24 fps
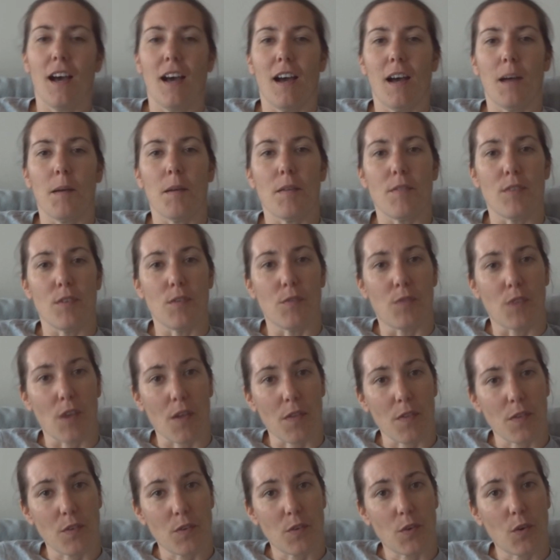If you've
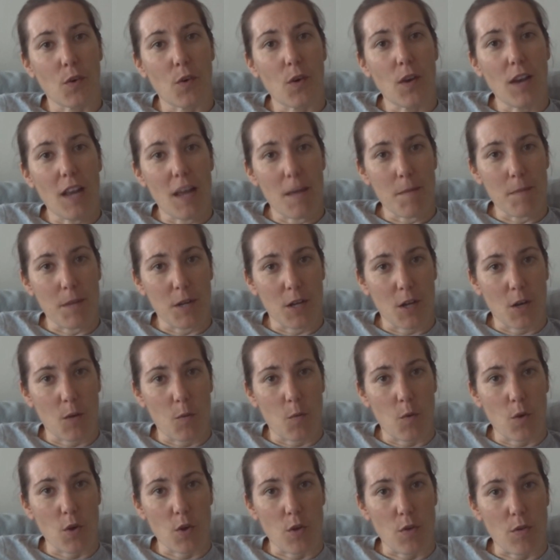done the tour, let me know
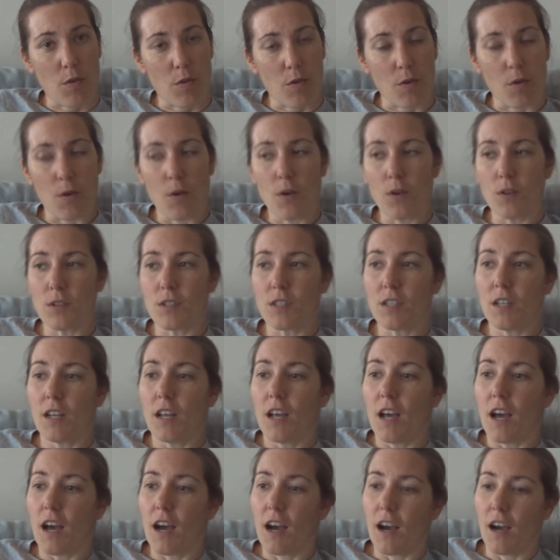what you thought.
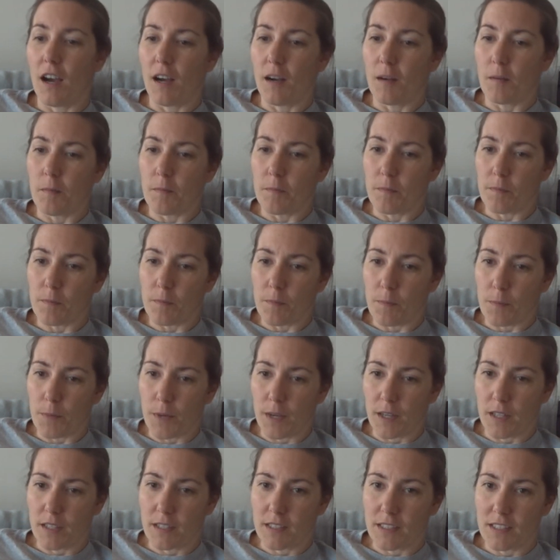
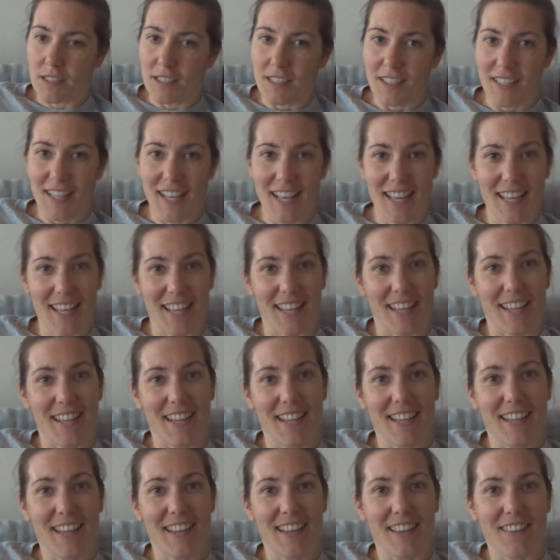But yeah,
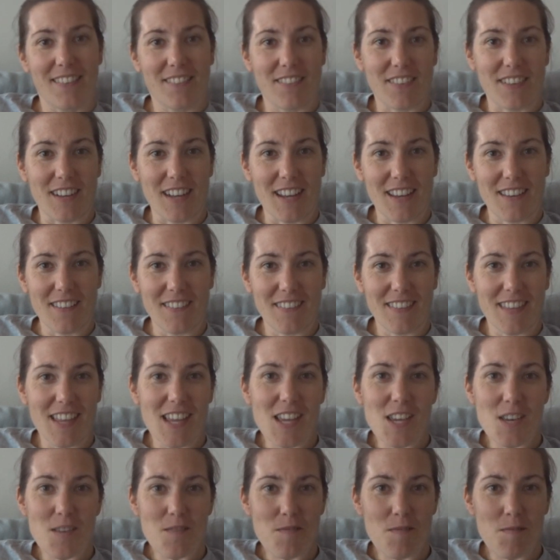for now,
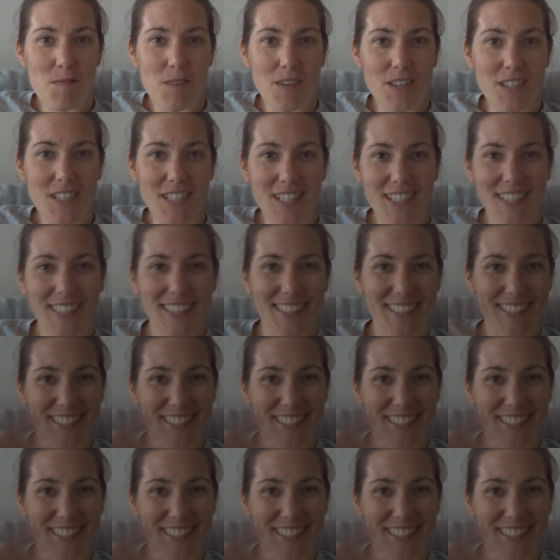thank you for watching.